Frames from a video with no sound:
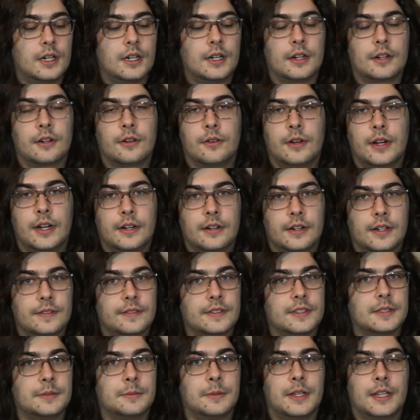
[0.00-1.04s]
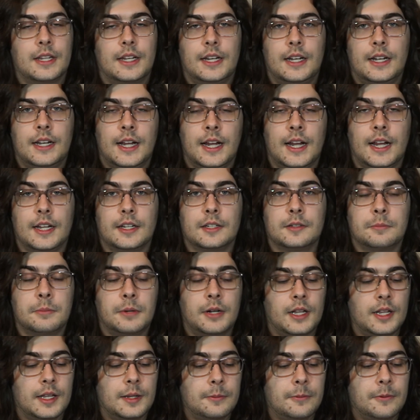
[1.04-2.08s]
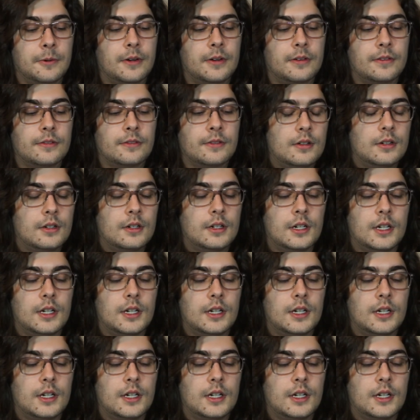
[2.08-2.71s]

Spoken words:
Greater Invisibility, and Polymorph.